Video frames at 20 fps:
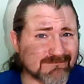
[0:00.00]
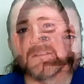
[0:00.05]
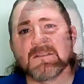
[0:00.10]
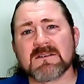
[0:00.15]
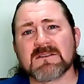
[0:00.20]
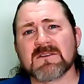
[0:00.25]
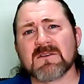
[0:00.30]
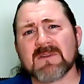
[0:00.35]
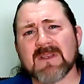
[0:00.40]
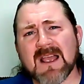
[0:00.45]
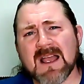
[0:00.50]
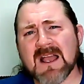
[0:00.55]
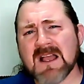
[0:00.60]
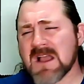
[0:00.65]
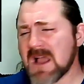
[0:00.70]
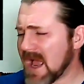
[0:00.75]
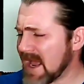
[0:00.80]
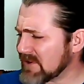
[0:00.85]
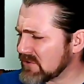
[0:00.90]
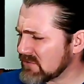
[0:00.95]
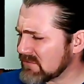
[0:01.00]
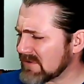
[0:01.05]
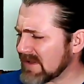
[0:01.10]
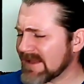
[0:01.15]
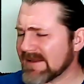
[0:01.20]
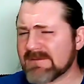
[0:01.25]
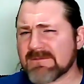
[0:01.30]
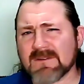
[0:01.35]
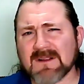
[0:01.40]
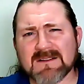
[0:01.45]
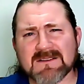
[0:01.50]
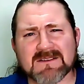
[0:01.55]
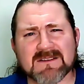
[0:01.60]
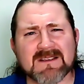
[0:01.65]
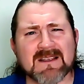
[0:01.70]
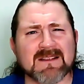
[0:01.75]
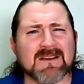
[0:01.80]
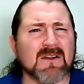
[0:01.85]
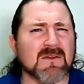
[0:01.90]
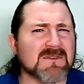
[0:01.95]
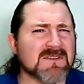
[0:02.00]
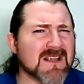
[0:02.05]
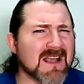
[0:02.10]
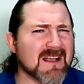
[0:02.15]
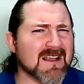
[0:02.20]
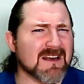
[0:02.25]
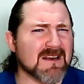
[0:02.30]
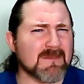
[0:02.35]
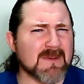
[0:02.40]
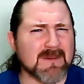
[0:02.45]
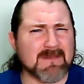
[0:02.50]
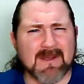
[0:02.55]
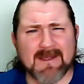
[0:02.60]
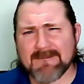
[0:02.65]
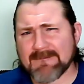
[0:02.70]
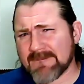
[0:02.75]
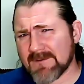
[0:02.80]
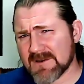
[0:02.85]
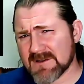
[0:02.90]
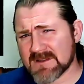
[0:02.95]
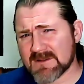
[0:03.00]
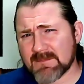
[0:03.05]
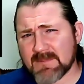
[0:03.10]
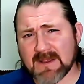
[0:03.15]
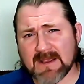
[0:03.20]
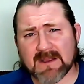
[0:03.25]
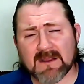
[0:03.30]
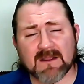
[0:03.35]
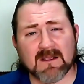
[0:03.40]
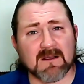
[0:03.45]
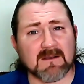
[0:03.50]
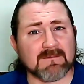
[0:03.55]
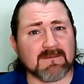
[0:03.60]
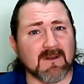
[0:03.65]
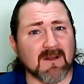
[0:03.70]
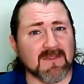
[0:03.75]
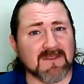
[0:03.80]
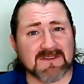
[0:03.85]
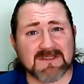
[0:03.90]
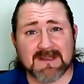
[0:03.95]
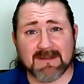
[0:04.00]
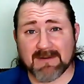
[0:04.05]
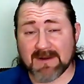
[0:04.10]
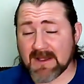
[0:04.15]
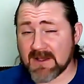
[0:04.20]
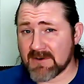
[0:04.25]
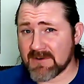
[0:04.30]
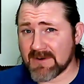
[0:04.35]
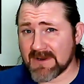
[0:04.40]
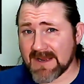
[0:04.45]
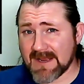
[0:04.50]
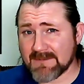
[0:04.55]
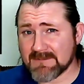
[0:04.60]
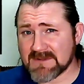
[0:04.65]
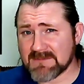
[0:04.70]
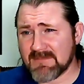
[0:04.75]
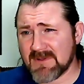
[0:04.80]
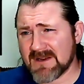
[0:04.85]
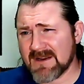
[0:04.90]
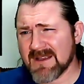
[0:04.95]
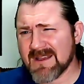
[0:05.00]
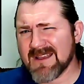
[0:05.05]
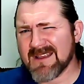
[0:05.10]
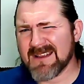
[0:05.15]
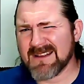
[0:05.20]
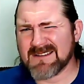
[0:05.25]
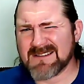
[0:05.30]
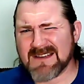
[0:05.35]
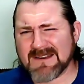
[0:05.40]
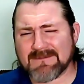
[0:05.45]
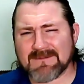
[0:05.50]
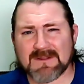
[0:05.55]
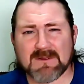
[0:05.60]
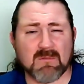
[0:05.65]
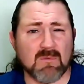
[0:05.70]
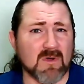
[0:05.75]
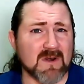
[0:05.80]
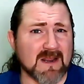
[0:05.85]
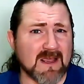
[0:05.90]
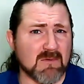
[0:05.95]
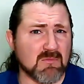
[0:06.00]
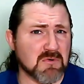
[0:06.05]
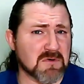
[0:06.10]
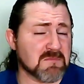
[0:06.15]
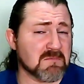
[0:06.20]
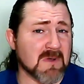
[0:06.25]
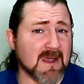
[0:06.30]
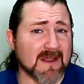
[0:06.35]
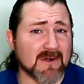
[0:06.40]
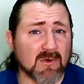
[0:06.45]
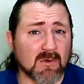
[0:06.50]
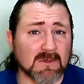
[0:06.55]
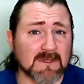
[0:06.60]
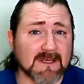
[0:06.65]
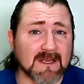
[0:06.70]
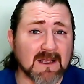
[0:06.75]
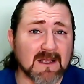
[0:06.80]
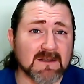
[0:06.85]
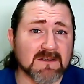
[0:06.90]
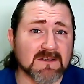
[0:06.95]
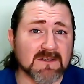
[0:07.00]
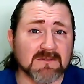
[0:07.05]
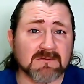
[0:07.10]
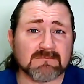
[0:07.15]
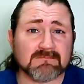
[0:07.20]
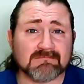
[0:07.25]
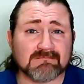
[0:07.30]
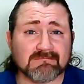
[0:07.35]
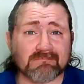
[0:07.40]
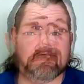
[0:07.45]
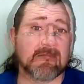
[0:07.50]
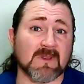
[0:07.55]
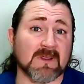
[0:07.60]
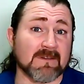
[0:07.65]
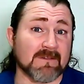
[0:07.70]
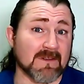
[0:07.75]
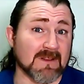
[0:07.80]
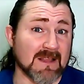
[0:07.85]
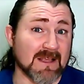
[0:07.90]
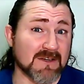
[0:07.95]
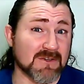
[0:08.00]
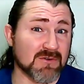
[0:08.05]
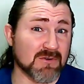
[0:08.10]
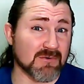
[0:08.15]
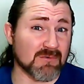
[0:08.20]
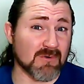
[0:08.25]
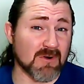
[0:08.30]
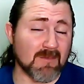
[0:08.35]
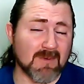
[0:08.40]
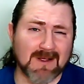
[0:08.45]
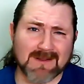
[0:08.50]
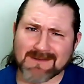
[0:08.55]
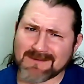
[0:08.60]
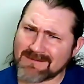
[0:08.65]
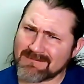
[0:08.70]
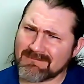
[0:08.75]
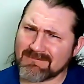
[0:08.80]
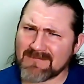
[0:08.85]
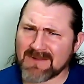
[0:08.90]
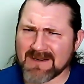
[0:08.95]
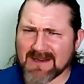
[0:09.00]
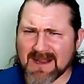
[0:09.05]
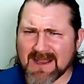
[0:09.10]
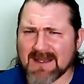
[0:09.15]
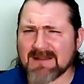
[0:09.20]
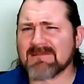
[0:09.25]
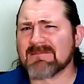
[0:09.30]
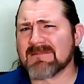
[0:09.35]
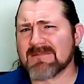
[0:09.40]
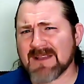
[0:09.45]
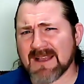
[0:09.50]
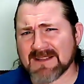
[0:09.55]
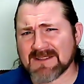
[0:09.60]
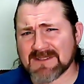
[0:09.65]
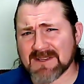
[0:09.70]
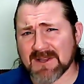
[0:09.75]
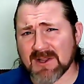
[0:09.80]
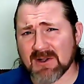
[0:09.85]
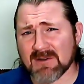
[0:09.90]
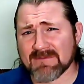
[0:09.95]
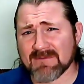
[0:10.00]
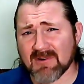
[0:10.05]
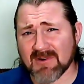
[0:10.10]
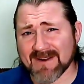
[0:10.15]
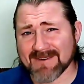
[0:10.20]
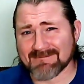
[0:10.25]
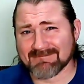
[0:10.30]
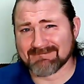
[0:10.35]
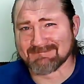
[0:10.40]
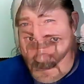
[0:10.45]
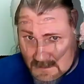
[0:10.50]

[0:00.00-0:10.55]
So yeah, I do like Frenzy. It's not going to be my first pick of all the 7800 games, but it's definitely one I wouldn't mind holding on to. If you like shooting robots, then yeah, I'd say go for it.